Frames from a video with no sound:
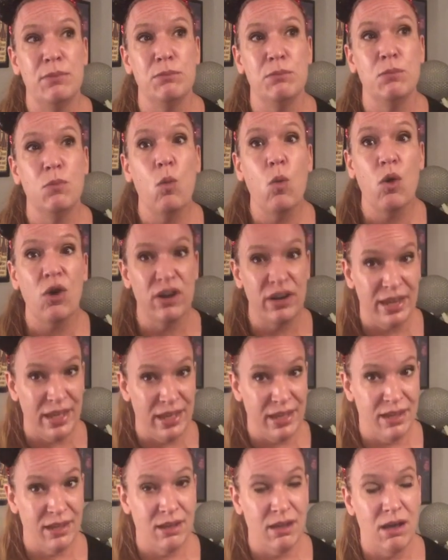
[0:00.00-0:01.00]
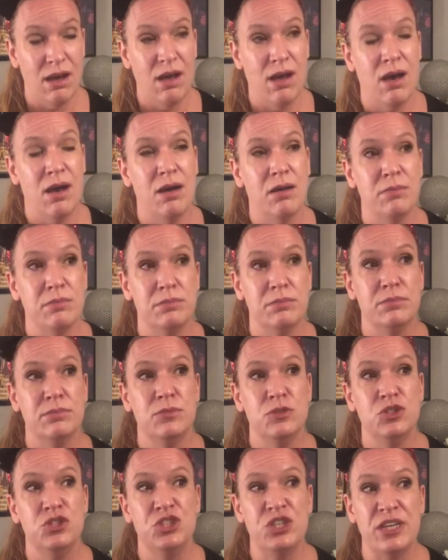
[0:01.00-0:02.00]
morning um,
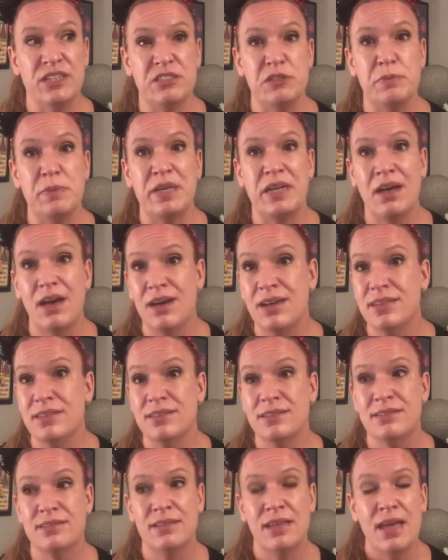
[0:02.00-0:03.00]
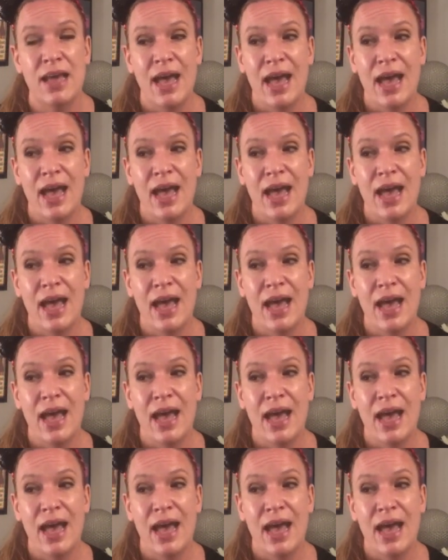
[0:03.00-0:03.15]
just because